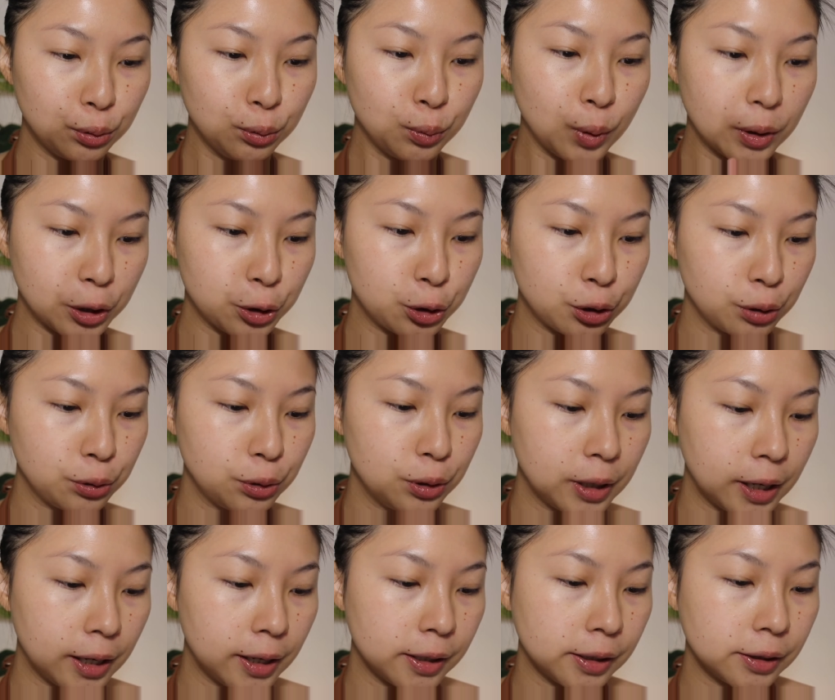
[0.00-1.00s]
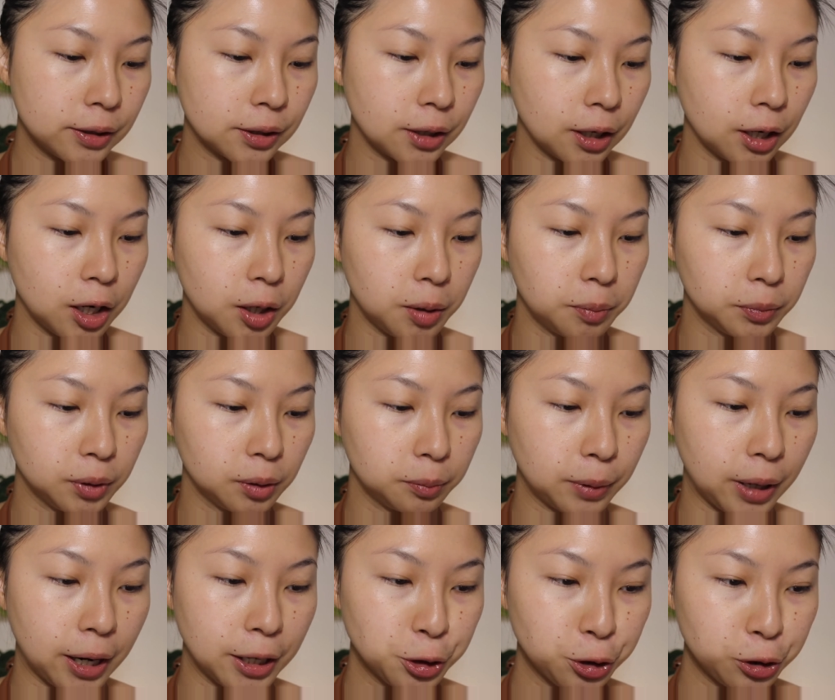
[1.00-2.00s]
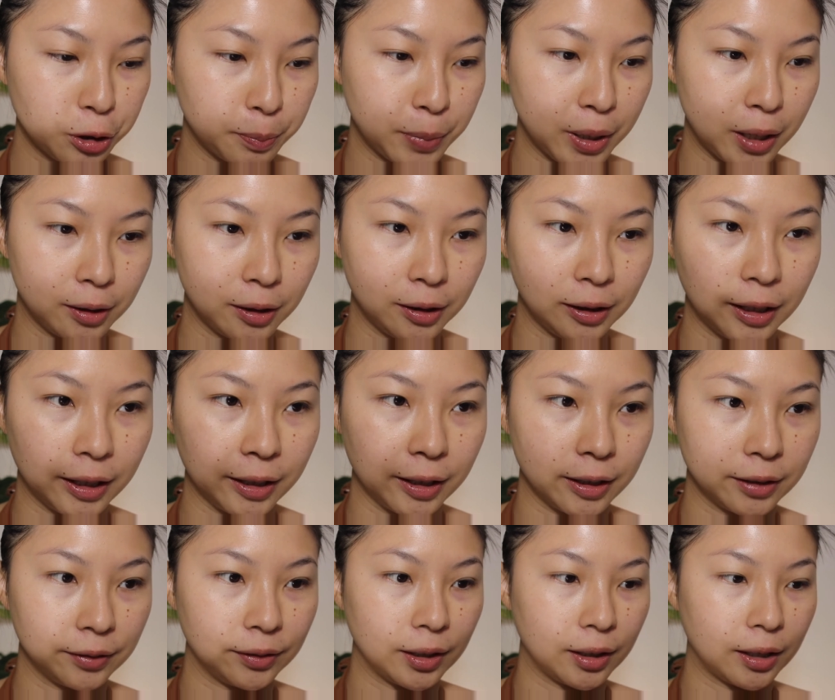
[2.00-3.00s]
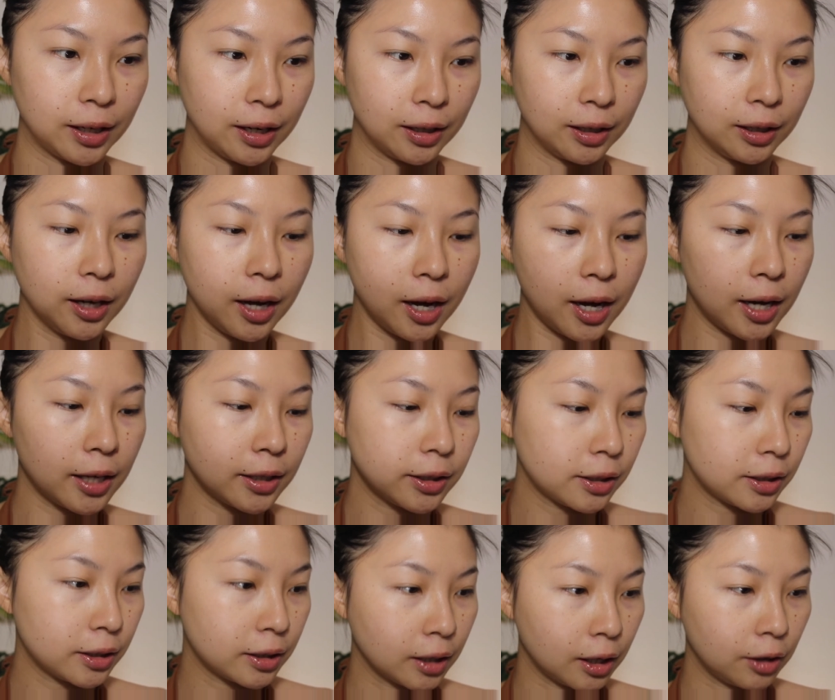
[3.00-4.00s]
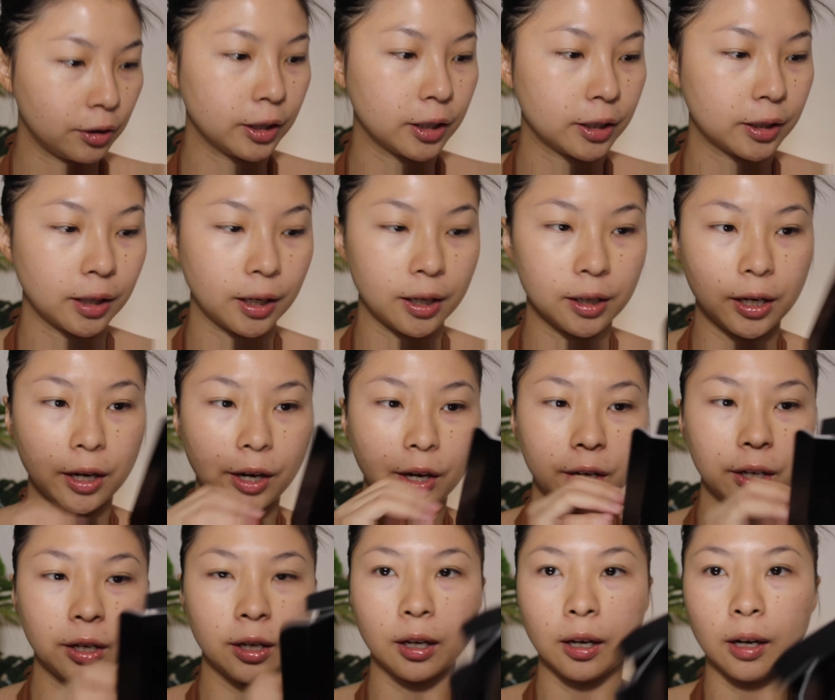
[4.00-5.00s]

want to show you guys the eyeshadow palette that I got. How exciting.